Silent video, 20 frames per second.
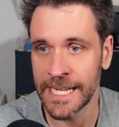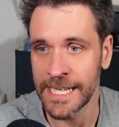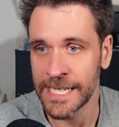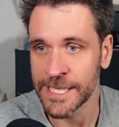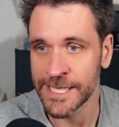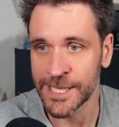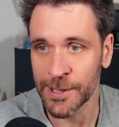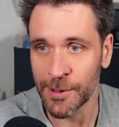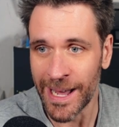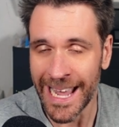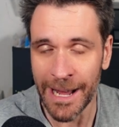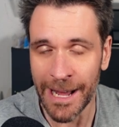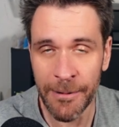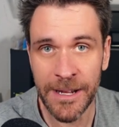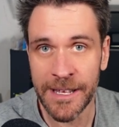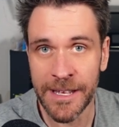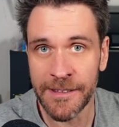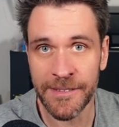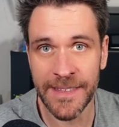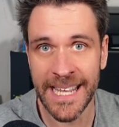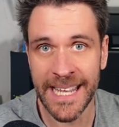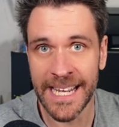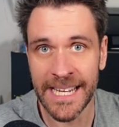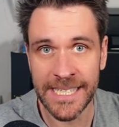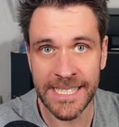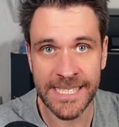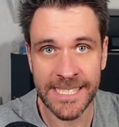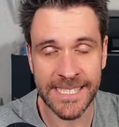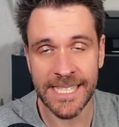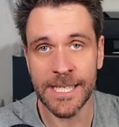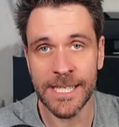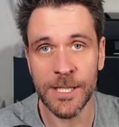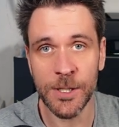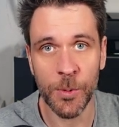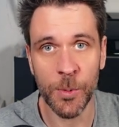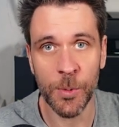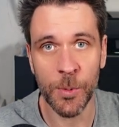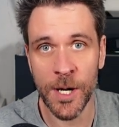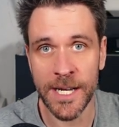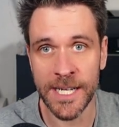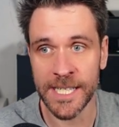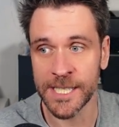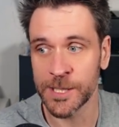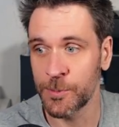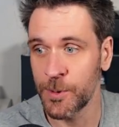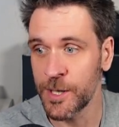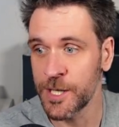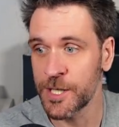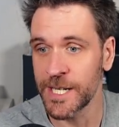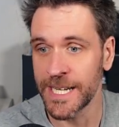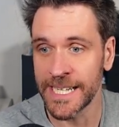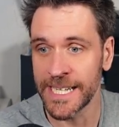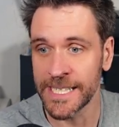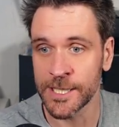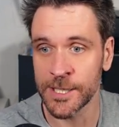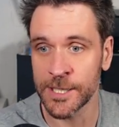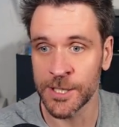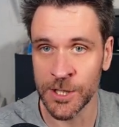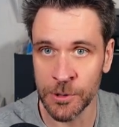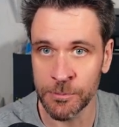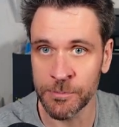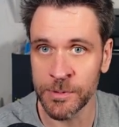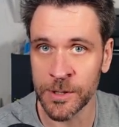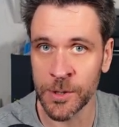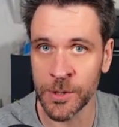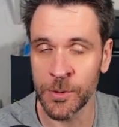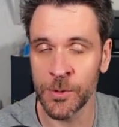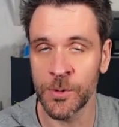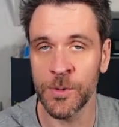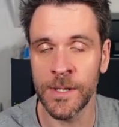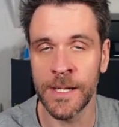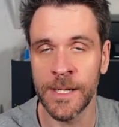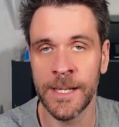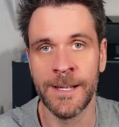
So everything still works, which is super cool,